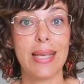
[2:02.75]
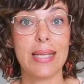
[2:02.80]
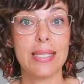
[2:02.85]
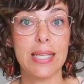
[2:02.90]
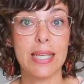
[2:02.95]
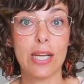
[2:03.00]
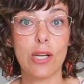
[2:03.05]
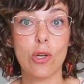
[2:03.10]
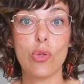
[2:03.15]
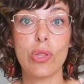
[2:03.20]

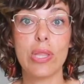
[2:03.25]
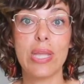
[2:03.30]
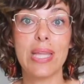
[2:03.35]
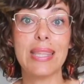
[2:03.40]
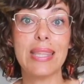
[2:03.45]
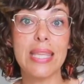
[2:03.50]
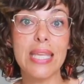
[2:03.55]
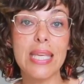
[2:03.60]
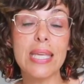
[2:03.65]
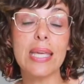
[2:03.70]
including
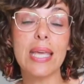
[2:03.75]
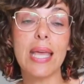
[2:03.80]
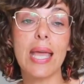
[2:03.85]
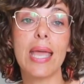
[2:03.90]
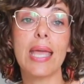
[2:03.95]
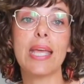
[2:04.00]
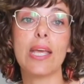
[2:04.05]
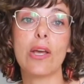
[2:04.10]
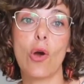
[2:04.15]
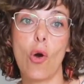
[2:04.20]

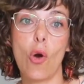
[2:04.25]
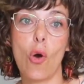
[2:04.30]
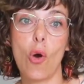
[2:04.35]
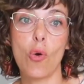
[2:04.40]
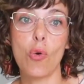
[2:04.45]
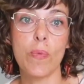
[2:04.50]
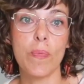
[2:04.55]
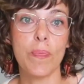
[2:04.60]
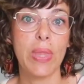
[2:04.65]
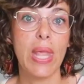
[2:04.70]

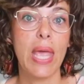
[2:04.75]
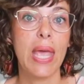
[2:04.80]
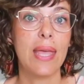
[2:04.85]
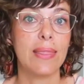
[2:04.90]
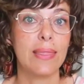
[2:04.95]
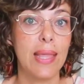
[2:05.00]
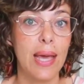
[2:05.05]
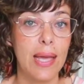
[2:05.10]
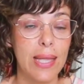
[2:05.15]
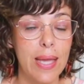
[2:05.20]
DAO,
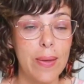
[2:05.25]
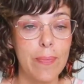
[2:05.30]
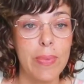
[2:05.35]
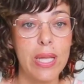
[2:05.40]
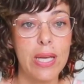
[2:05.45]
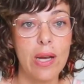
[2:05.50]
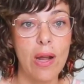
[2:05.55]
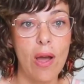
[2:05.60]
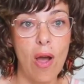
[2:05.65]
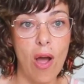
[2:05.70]

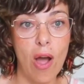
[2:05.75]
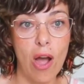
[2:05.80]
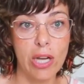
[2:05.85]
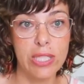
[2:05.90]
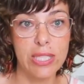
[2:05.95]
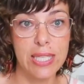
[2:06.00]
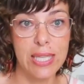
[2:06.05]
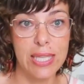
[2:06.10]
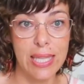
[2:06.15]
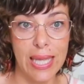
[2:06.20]
diamine
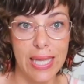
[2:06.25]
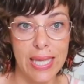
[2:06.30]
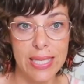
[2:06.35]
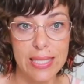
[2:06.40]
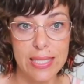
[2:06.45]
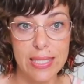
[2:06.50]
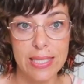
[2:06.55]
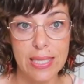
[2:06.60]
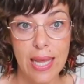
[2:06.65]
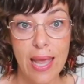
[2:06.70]

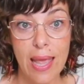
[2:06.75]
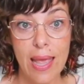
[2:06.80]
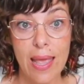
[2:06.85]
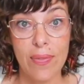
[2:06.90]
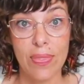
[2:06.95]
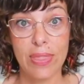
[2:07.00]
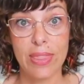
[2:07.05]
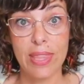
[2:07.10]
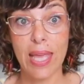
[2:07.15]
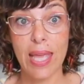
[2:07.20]
oxidase,
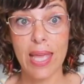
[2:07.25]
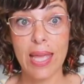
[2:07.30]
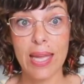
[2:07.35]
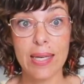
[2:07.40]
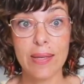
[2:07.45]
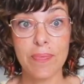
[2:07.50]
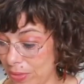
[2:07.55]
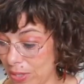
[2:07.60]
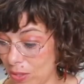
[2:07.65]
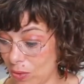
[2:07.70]

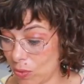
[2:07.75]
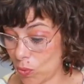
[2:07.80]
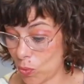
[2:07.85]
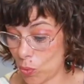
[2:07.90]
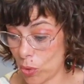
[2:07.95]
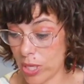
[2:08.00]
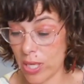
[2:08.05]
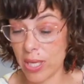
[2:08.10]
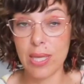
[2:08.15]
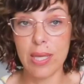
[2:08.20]
then
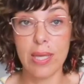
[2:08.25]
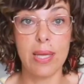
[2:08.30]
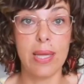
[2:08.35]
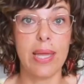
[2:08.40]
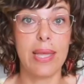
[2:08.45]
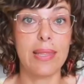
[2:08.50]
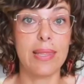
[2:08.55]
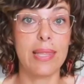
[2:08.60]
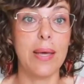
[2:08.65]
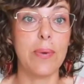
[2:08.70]
we
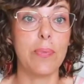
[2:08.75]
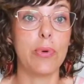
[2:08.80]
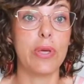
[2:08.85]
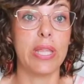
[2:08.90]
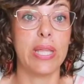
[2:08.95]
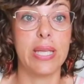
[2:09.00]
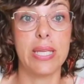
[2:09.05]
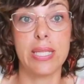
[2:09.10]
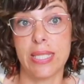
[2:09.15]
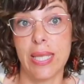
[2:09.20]
end up with
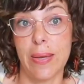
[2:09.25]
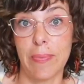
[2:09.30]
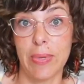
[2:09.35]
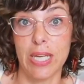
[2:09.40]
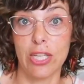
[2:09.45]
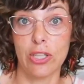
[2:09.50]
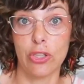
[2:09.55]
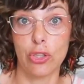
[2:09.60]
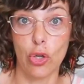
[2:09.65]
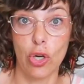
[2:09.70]
histamine
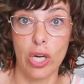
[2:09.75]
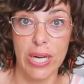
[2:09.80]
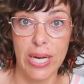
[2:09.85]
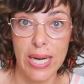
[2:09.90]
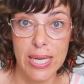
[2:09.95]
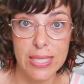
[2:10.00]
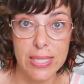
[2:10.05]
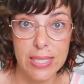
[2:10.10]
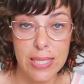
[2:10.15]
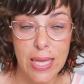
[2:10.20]

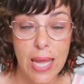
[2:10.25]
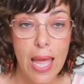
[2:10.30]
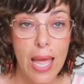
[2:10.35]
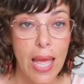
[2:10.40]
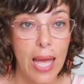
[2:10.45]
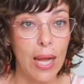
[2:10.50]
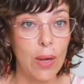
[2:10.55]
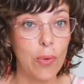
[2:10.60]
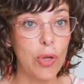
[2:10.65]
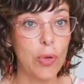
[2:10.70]
intolerance.
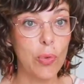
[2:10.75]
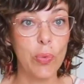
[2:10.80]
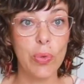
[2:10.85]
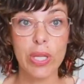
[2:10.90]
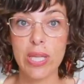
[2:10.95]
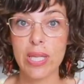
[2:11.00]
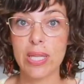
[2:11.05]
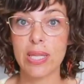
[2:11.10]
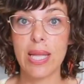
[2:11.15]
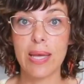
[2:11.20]
And when
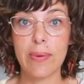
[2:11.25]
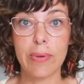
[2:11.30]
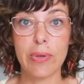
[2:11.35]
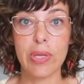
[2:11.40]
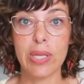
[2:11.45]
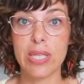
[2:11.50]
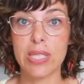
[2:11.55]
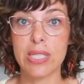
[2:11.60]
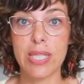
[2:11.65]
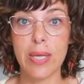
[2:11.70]
we end up with
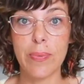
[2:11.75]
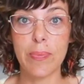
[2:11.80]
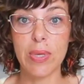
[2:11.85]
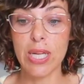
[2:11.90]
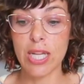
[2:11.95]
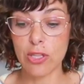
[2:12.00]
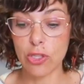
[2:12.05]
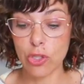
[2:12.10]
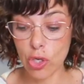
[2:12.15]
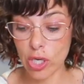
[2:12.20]
histamine
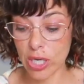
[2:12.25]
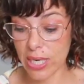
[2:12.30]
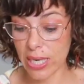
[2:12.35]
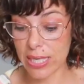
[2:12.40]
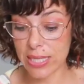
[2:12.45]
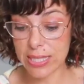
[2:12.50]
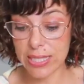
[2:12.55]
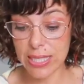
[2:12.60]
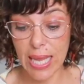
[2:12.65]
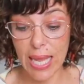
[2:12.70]

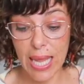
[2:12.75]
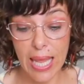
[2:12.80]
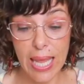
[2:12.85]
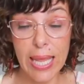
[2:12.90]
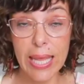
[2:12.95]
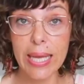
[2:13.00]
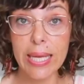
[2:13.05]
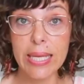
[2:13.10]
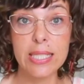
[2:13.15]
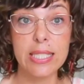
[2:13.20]
intolerance,
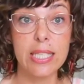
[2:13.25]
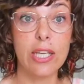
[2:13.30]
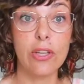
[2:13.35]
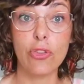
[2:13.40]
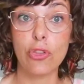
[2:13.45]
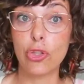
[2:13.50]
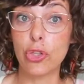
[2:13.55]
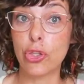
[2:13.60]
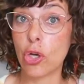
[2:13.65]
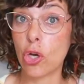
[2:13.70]
eggs
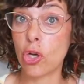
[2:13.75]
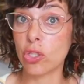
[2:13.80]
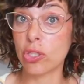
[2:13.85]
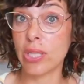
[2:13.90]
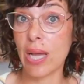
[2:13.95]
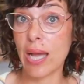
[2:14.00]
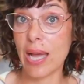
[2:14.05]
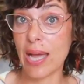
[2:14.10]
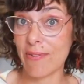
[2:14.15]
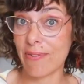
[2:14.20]
don't
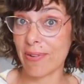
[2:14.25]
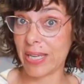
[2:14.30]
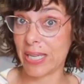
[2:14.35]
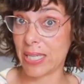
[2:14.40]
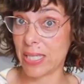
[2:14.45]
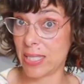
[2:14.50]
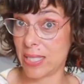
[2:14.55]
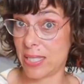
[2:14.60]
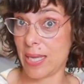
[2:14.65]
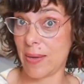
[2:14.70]
have
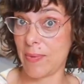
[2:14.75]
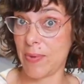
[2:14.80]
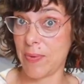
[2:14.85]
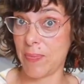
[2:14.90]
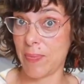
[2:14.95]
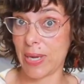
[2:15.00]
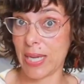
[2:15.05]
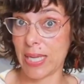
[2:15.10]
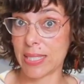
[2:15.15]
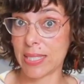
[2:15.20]
histamine
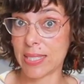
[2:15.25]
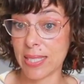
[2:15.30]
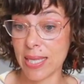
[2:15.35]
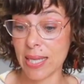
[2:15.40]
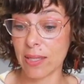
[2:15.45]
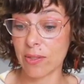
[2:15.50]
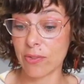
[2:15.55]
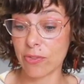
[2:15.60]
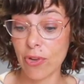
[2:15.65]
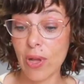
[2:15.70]
by
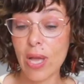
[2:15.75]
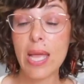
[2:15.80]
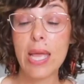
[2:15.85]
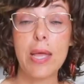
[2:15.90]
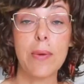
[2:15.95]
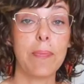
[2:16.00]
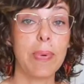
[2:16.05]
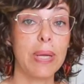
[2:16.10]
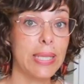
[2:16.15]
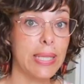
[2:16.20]
itself,
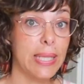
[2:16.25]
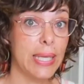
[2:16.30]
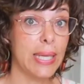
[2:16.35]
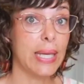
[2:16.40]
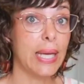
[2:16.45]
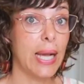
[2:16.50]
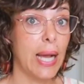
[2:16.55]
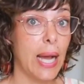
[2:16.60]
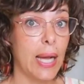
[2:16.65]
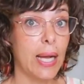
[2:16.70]
but they
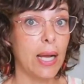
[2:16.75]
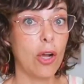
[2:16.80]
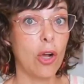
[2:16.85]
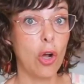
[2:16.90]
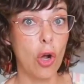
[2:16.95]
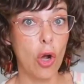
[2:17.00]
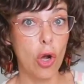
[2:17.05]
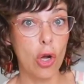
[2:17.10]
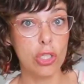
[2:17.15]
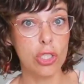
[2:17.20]
can
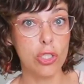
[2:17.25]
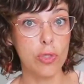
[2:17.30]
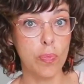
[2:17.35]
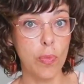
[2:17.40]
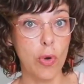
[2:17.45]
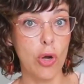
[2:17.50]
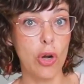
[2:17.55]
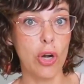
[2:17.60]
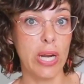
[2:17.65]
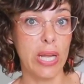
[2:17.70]
cause
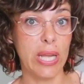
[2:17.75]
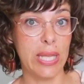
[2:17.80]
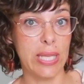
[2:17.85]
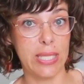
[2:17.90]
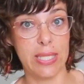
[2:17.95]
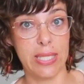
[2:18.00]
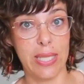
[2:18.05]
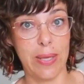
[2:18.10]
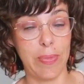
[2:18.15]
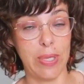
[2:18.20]
more
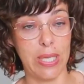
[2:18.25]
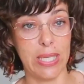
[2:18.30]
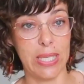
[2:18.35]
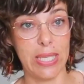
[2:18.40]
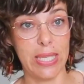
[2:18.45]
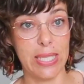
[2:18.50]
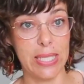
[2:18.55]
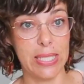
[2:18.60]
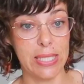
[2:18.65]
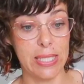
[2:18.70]
histamine
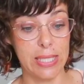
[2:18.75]
release.